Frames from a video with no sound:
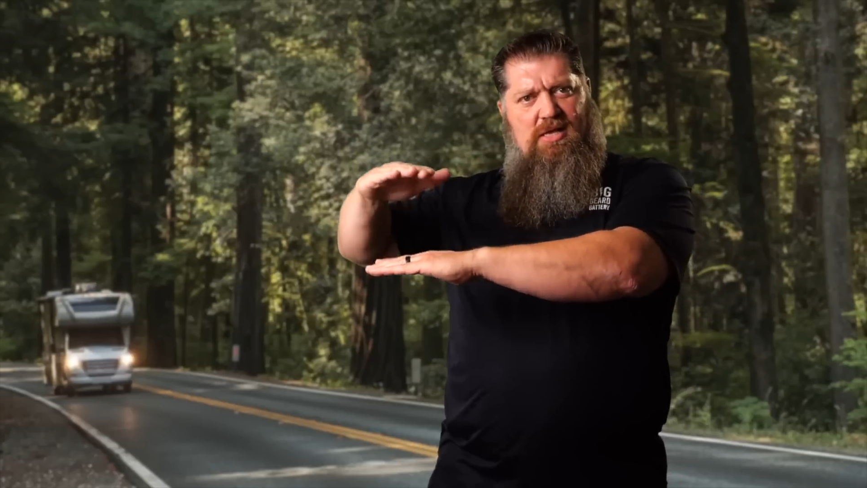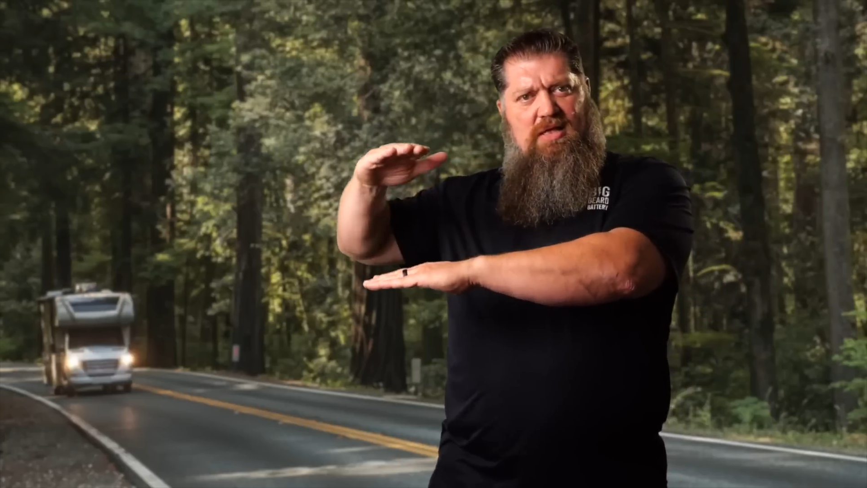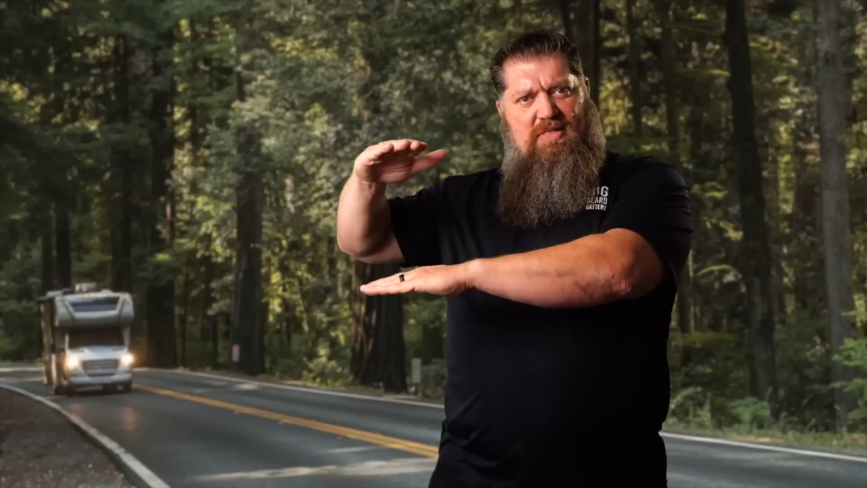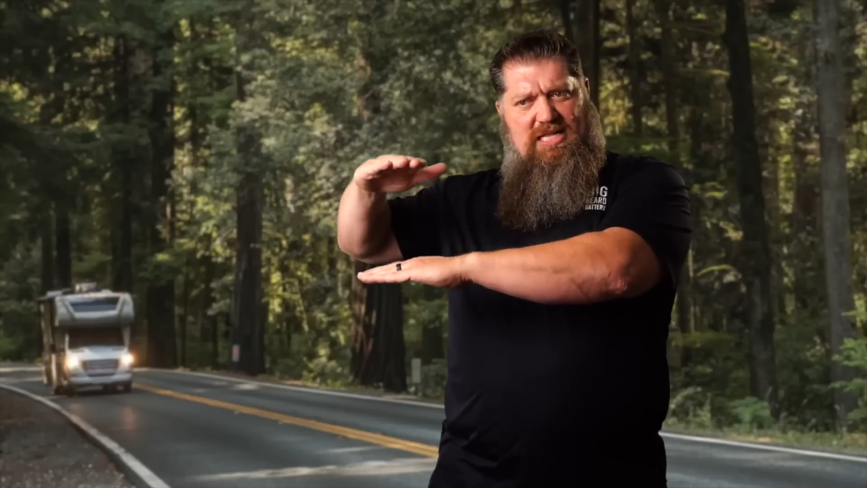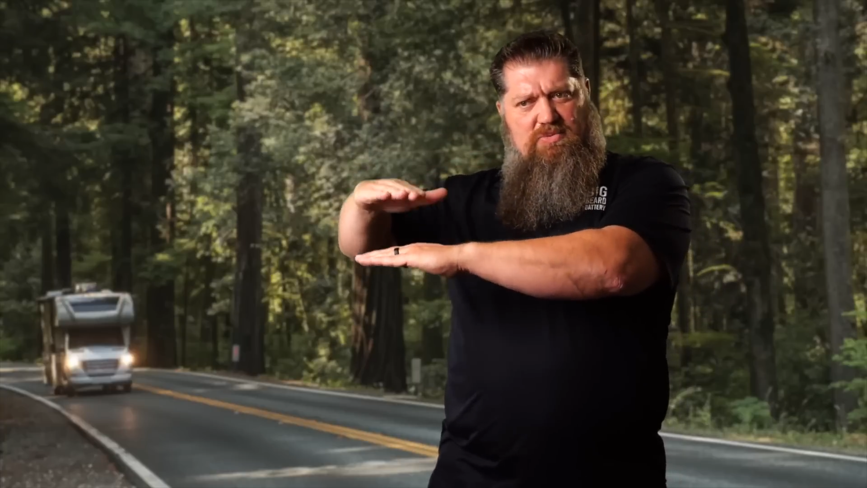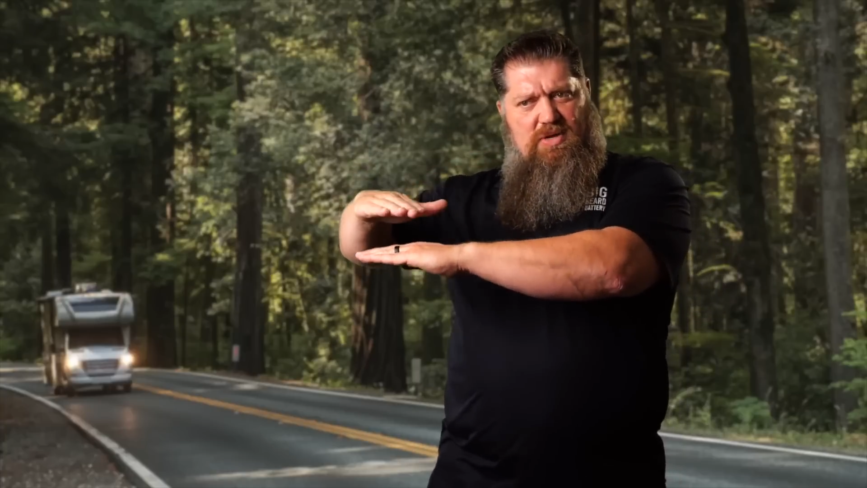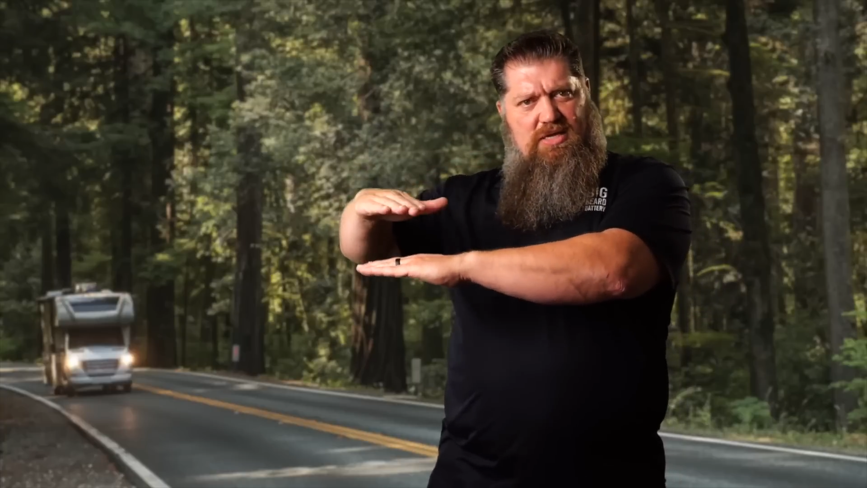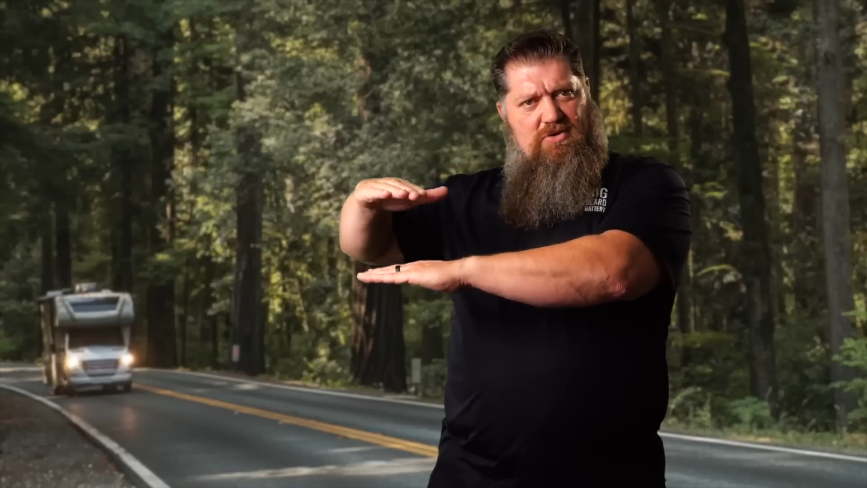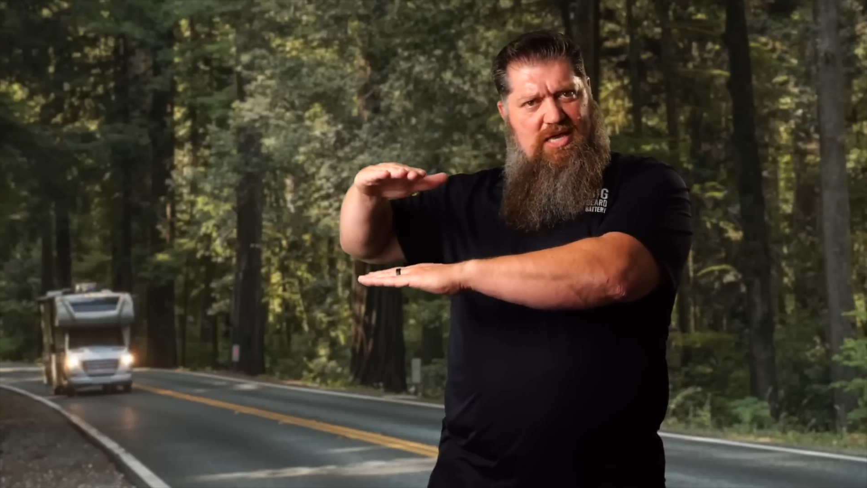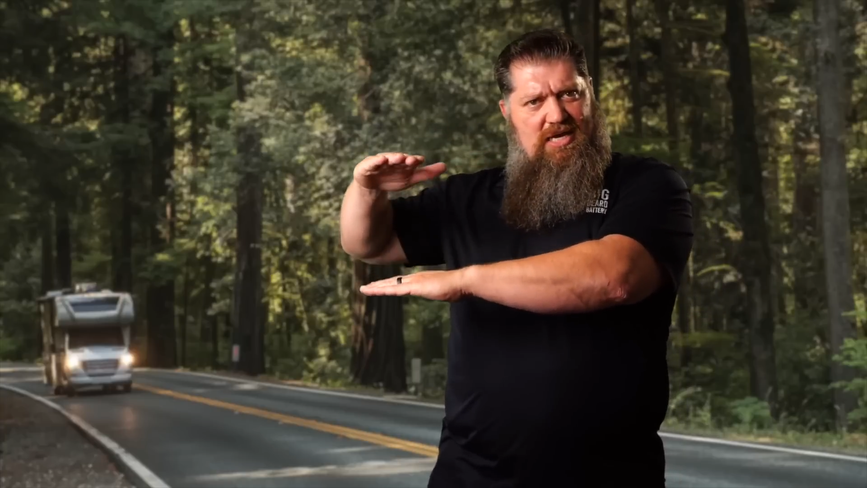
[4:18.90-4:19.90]
that's what
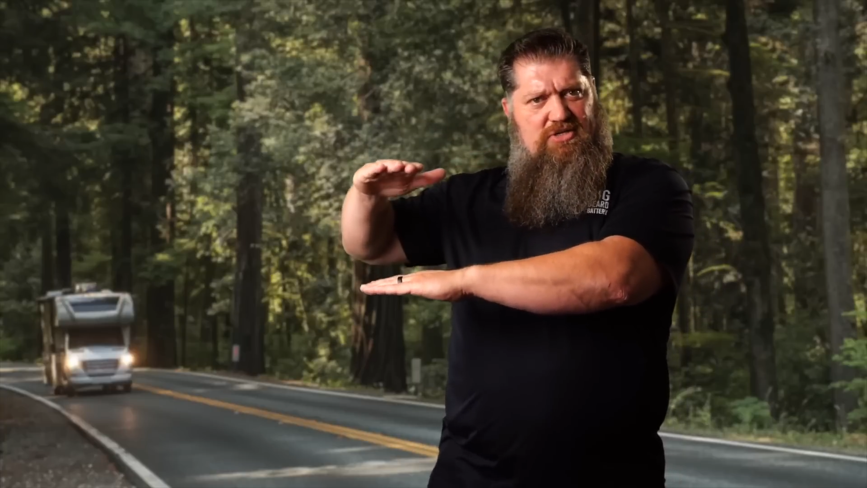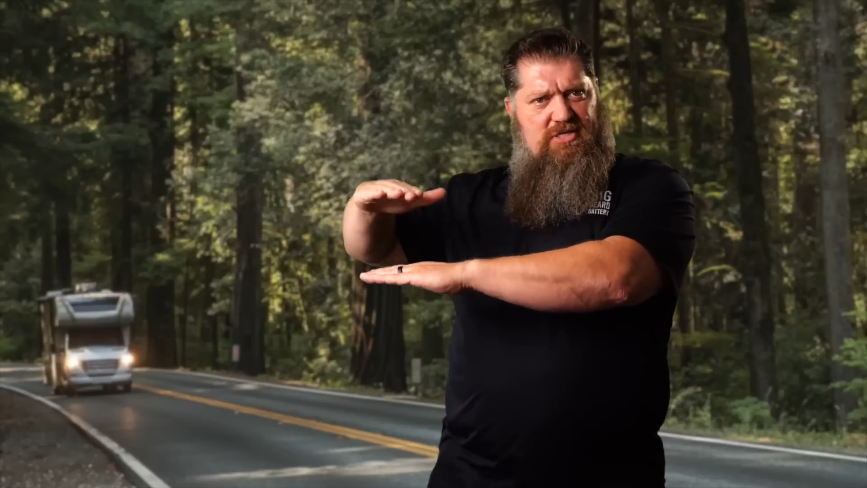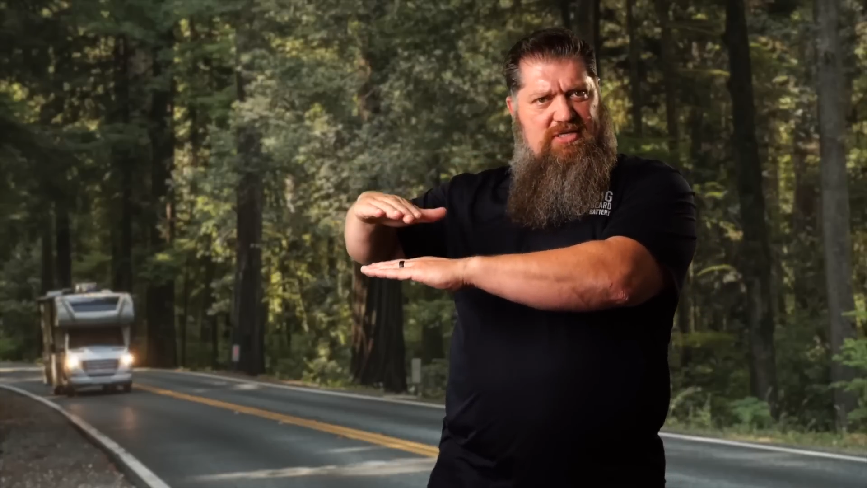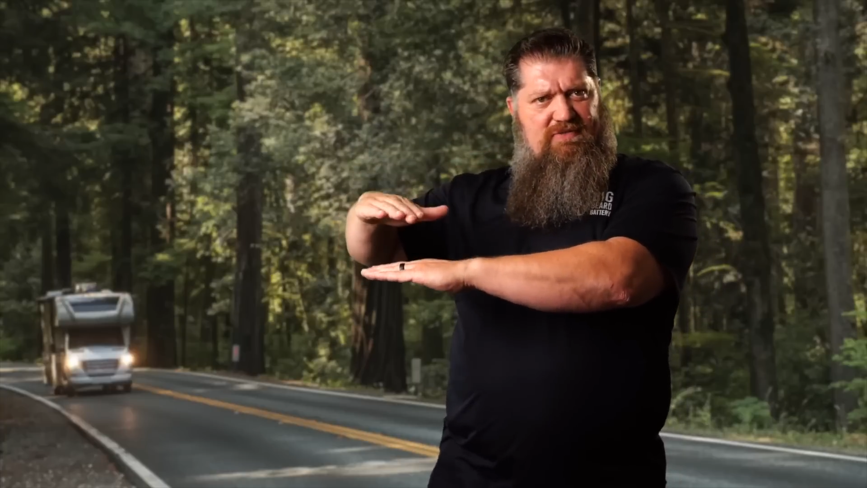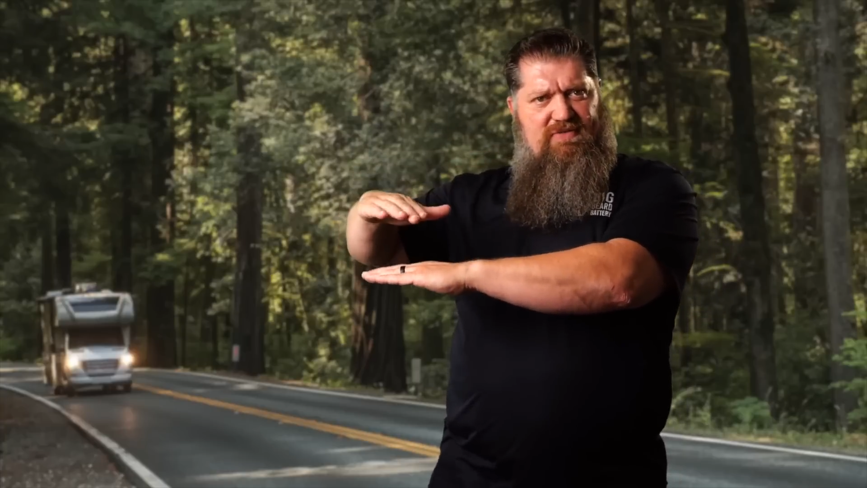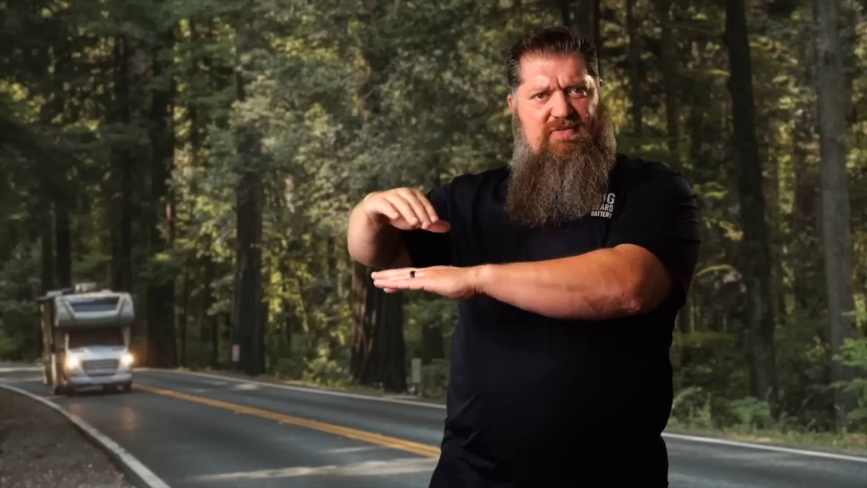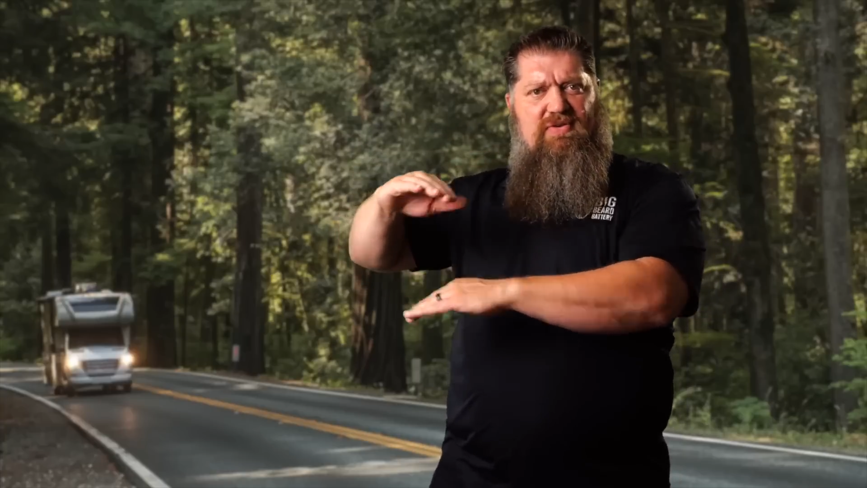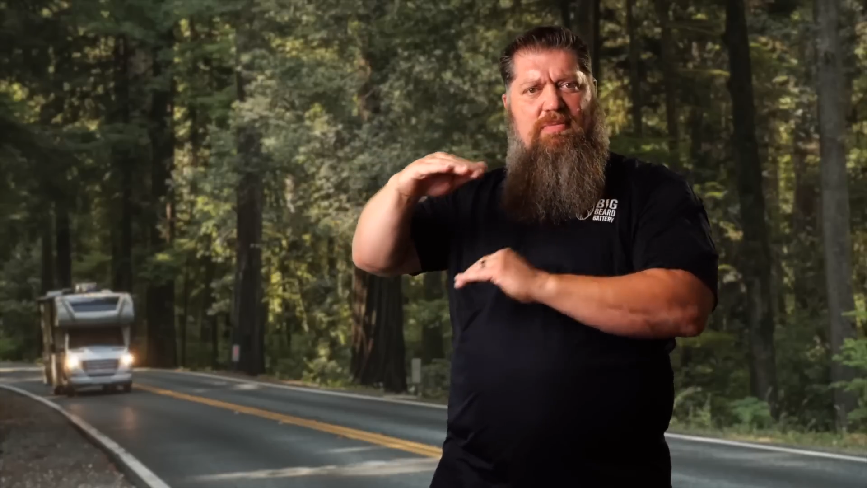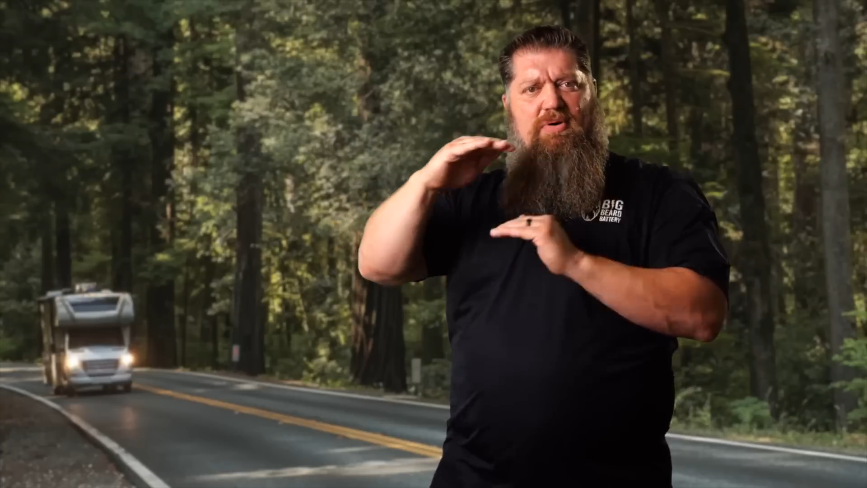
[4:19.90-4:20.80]
you'll get is just a 50.